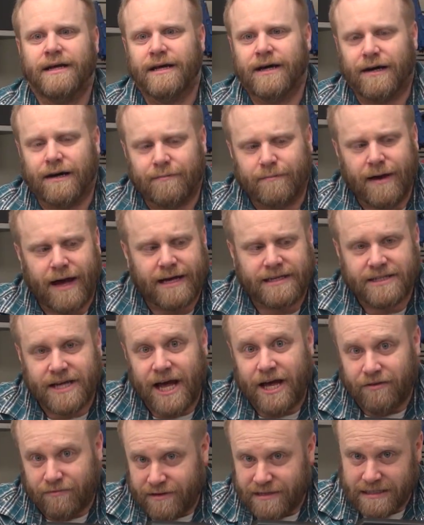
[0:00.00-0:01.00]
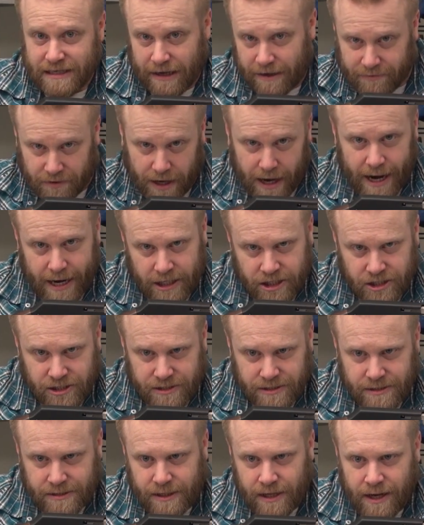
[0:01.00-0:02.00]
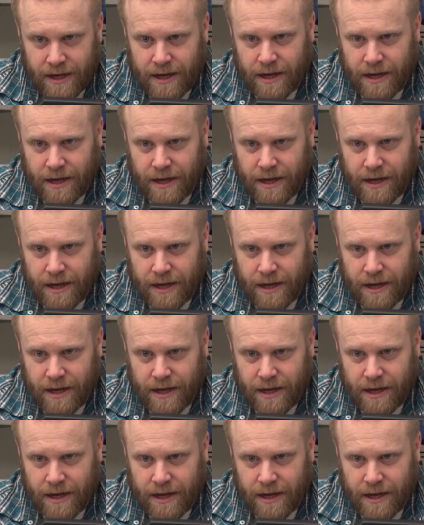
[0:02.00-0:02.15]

as Henry's lever actions.